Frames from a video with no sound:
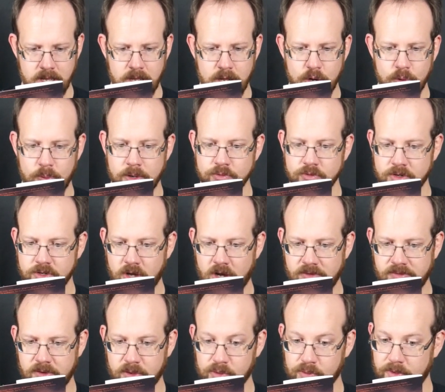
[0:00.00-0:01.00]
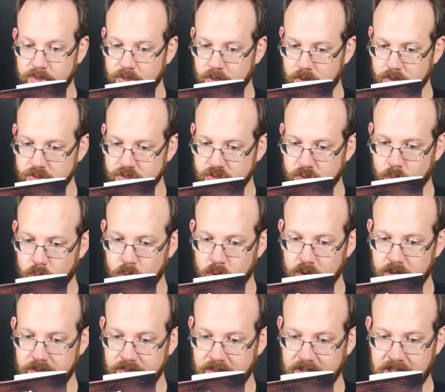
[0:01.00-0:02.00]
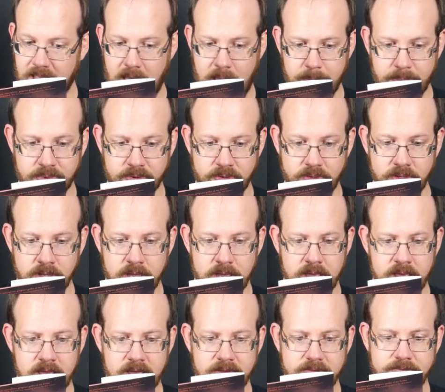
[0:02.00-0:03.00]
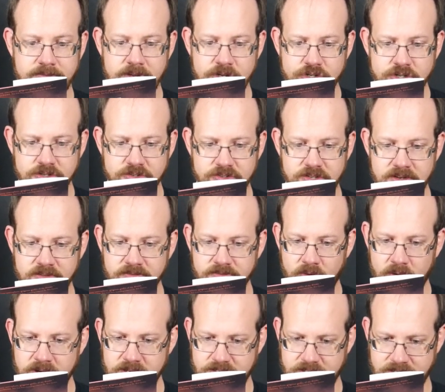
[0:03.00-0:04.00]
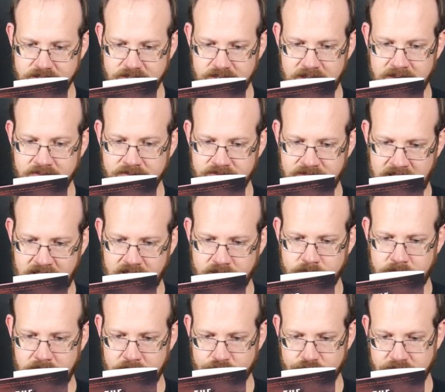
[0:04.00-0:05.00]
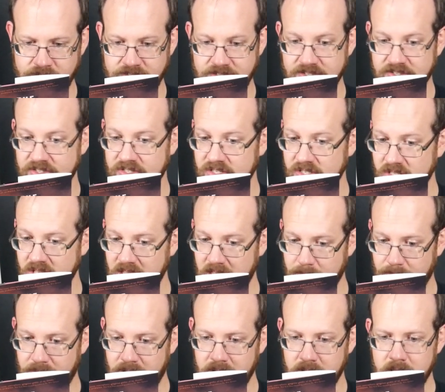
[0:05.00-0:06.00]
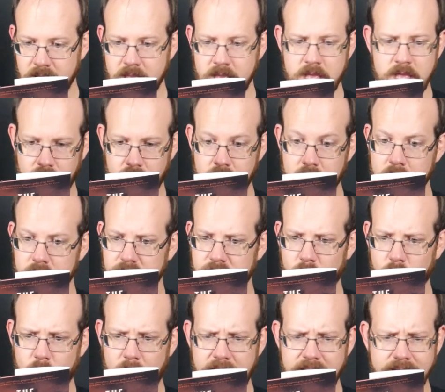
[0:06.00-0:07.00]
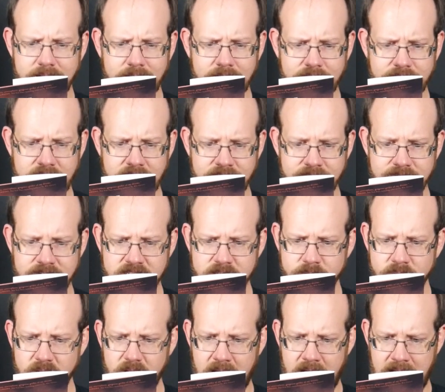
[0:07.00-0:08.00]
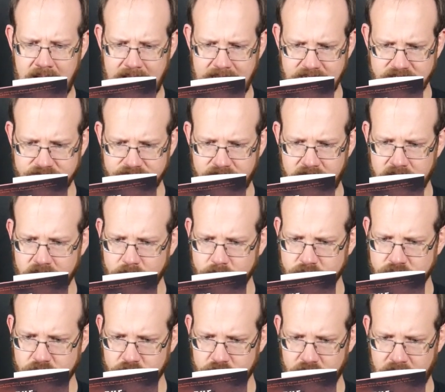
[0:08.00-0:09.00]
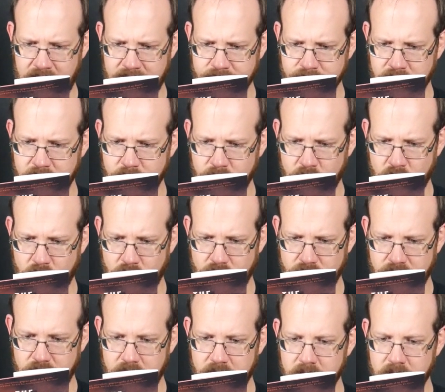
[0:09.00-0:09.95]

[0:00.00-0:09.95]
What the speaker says: When Rodolfo returns to work in the capital, visions and voices invade Beatrice's sleep. The weight of invisible eyes follows her every move.